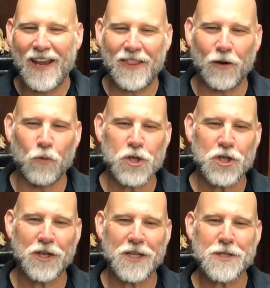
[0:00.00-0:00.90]
And that we
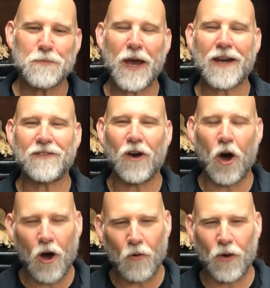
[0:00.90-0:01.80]
should expect
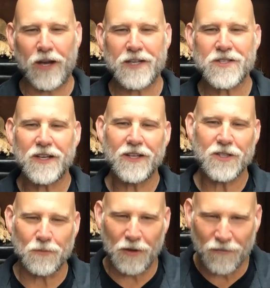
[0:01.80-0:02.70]
always
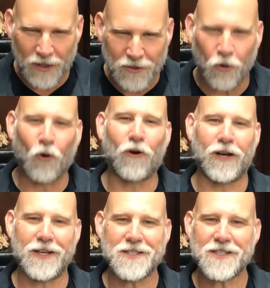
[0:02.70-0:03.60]
to be
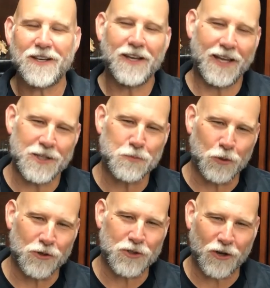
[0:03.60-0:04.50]
victorious in
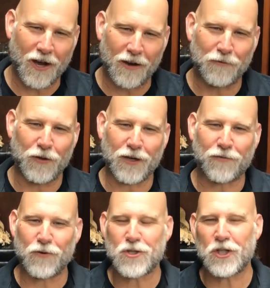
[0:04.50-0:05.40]
spiritual conflict.
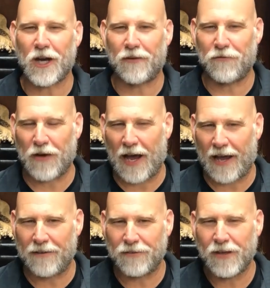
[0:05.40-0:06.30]
1 John
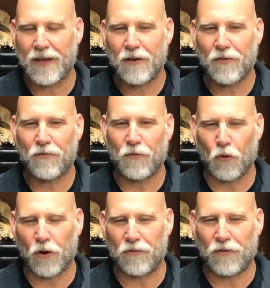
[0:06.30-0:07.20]
5
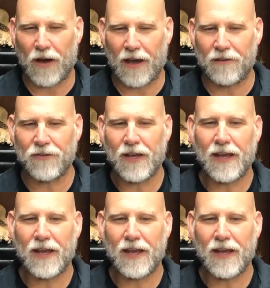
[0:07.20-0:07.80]
4 and 5.